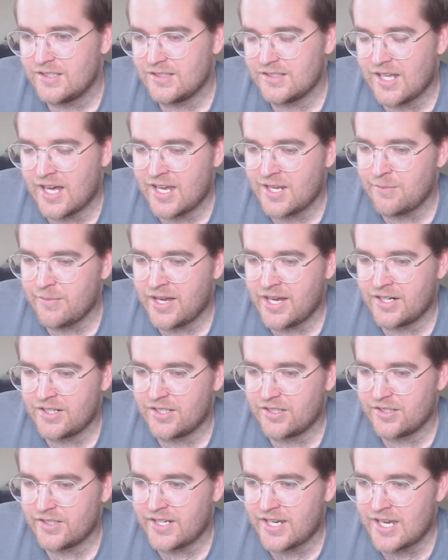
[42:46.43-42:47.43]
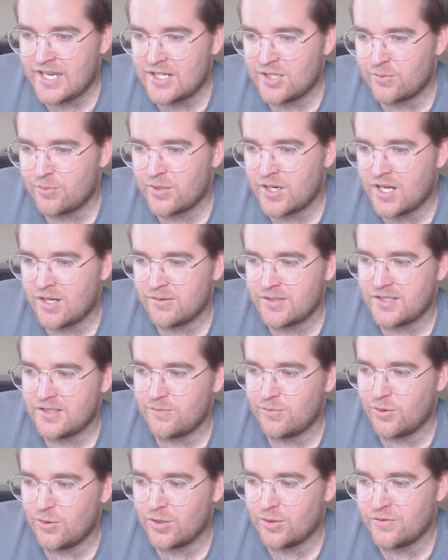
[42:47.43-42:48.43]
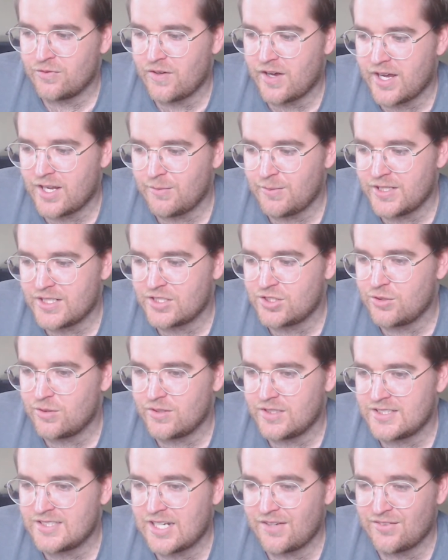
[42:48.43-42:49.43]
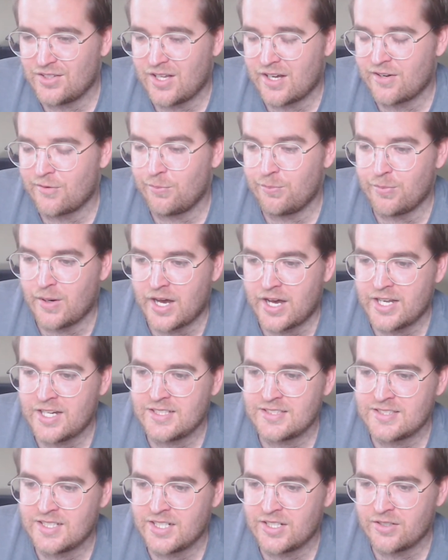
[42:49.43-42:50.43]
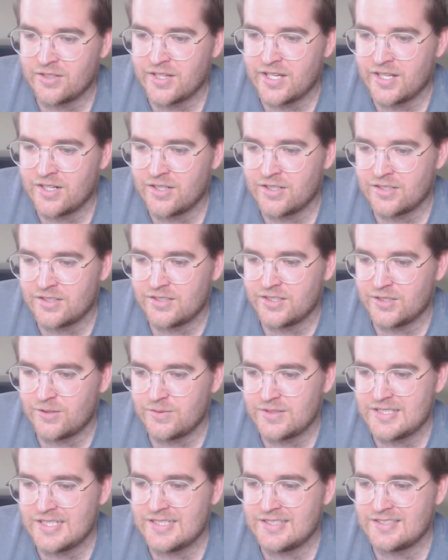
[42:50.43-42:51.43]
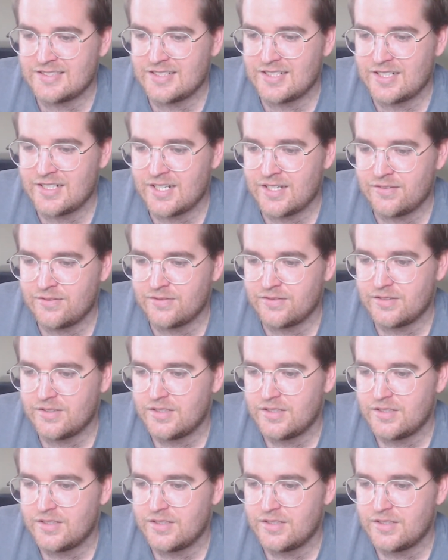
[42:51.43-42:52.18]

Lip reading: Linebacker, yeah, you're probably more fine because you at least have a lot of bodies there that are, decent enough.